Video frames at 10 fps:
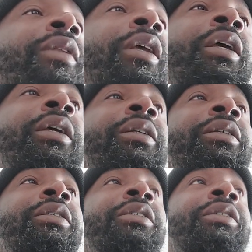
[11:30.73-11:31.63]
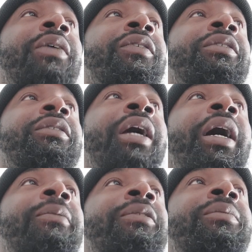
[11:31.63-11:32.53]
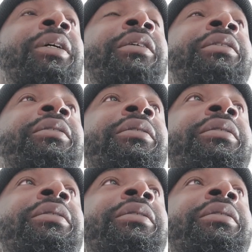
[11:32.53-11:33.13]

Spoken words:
And it just never stops, man.